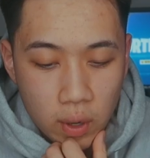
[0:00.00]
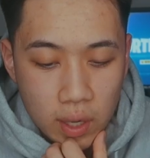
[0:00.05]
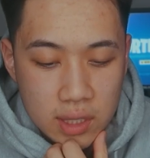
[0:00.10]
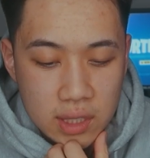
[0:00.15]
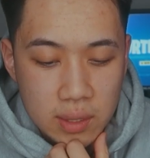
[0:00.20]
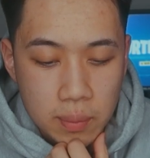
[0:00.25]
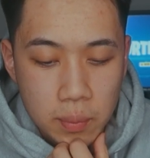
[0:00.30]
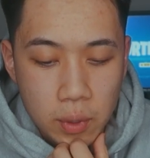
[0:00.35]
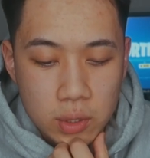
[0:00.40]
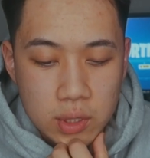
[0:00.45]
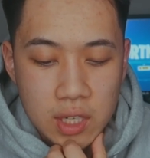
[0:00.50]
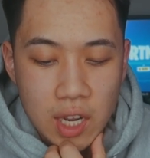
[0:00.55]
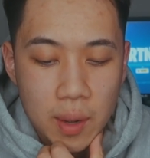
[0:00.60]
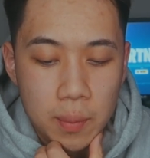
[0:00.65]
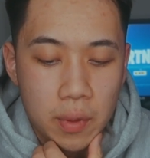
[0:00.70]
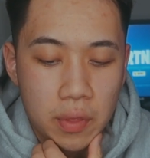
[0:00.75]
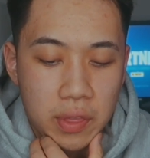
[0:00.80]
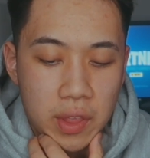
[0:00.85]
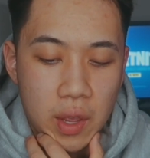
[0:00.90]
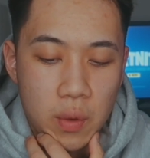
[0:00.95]
What is the most
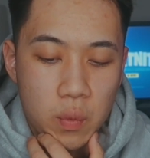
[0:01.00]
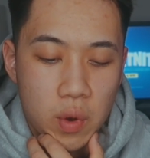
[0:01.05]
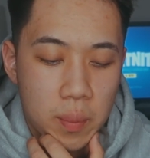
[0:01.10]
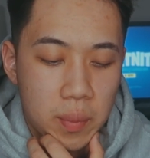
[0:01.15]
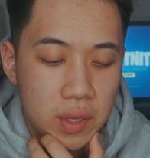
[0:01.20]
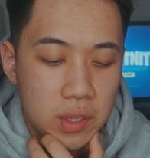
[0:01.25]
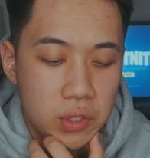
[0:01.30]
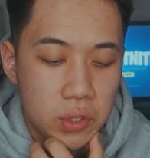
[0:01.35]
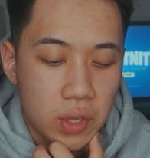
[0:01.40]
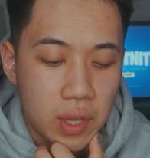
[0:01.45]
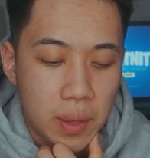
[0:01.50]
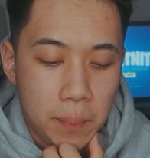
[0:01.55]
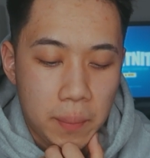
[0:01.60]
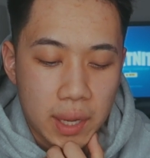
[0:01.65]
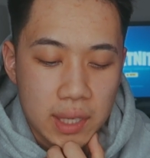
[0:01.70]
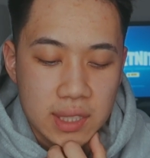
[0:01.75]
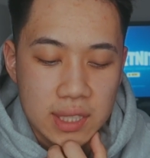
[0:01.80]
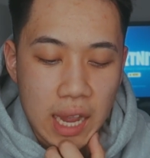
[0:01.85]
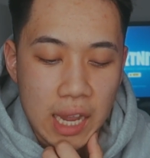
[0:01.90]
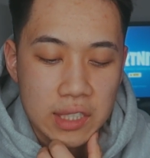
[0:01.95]
common thing women do that
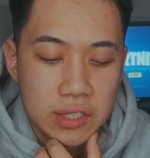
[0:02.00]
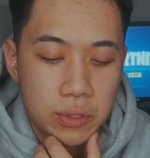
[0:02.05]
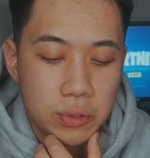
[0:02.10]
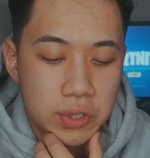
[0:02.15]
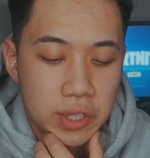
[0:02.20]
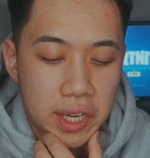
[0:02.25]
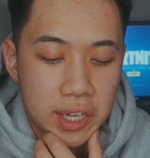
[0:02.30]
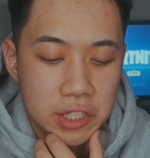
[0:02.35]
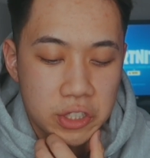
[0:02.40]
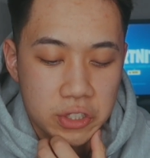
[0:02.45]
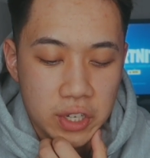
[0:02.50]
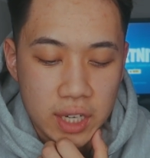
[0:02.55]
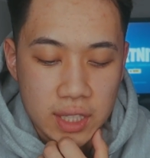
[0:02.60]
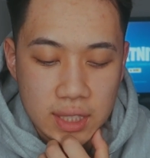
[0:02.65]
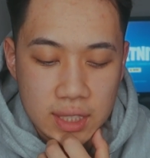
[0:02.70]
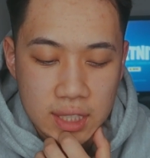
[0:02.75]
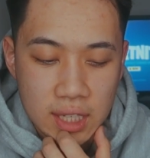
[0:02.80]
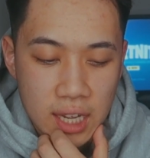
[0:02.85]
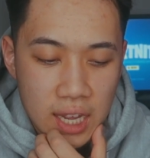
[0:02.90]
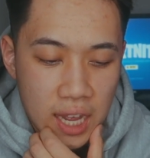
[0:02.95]
makes guys lose
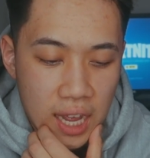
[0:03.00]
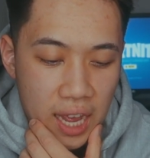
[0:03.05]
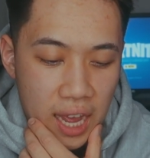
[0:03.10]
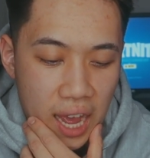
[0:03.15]
interest?